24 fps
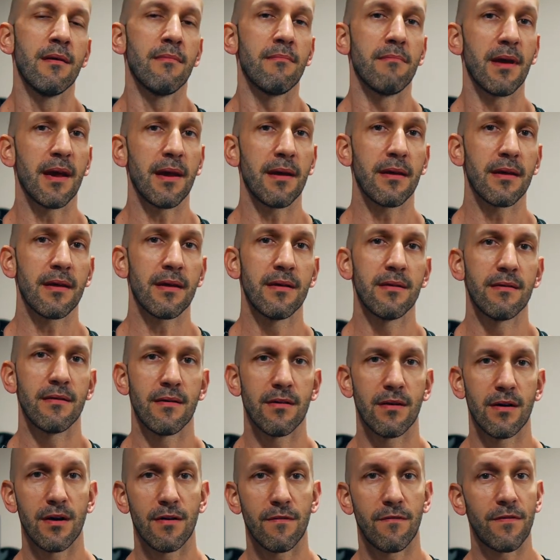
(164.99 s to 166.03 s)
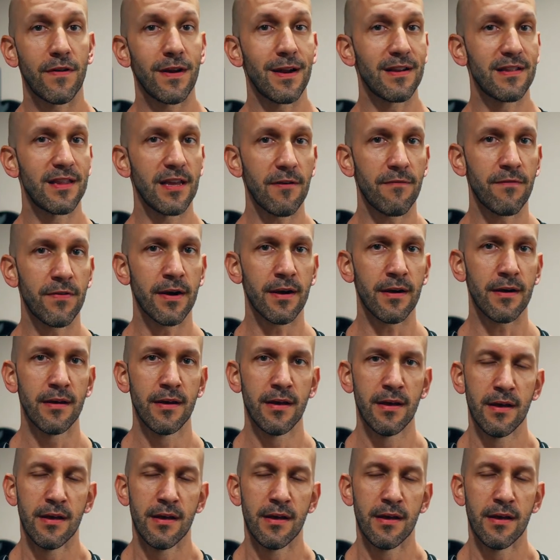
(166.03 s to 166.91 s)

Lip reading: may feel different